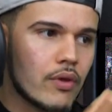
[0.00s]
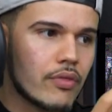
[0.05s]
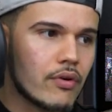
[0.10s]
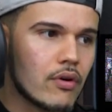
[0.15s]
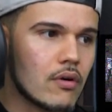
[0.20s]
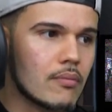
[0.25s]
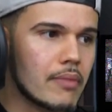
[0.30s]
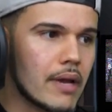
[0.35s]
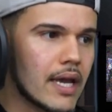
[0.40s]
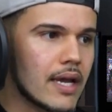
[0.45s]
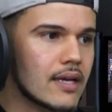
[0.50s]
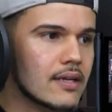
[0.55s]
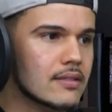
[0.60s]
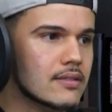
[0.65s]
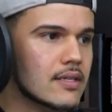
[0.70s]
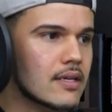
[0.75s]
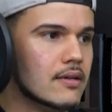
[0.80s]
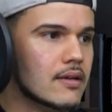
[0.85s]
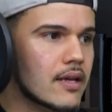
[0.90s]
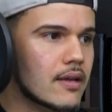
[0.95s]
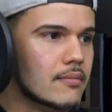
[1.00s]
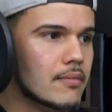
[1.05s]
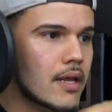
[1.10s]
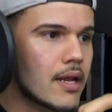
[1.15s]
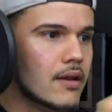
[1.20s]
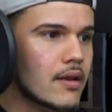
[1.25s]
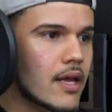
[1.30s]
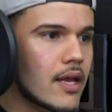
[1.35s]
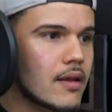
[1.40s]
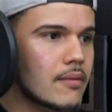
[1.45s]
her band
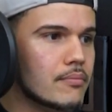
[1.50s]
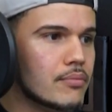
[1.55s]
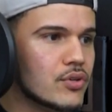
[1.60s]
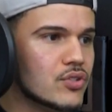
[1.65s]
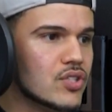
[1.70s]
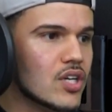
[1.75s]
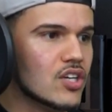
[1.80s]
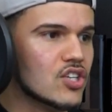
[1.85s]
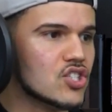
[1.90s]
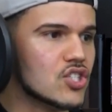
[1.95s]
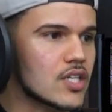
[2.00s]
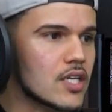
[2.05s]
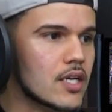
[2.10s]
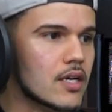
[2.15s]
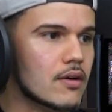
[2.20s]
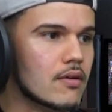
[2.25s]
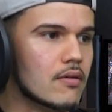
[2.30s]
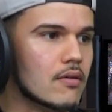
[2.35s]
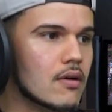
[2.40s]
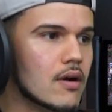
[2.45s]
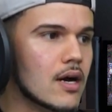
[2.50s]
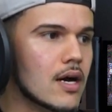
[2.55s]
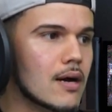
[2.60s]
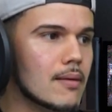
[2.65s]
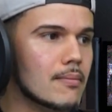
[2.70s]
and production here.